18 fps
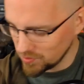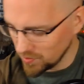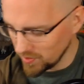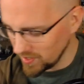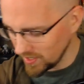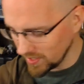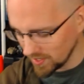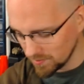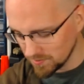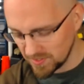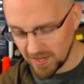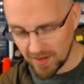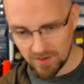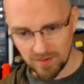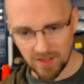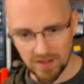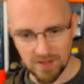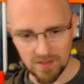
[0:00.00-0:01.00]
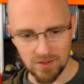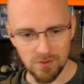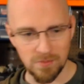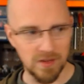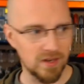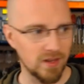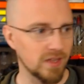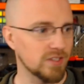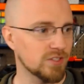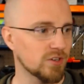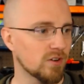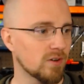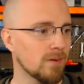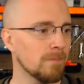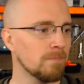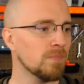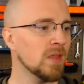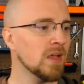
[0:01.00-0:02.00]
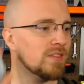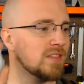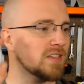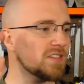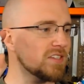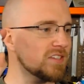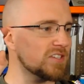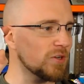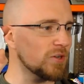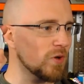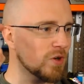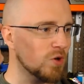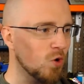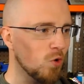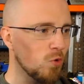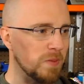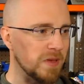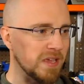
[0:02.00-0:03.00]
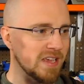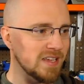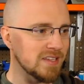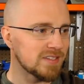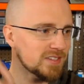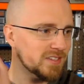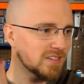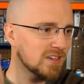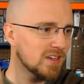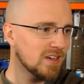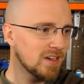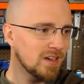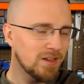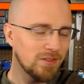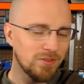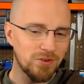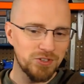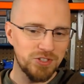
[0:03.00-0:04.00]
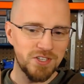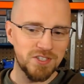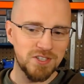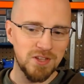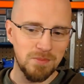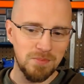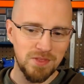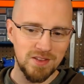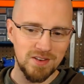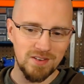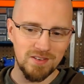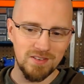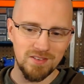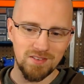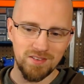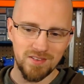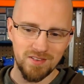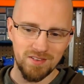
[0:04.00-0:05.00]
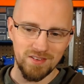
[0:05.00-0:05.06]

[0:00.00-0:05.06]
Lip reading: so it comes out like a little bit nicer. This is still a cool piece. There's just something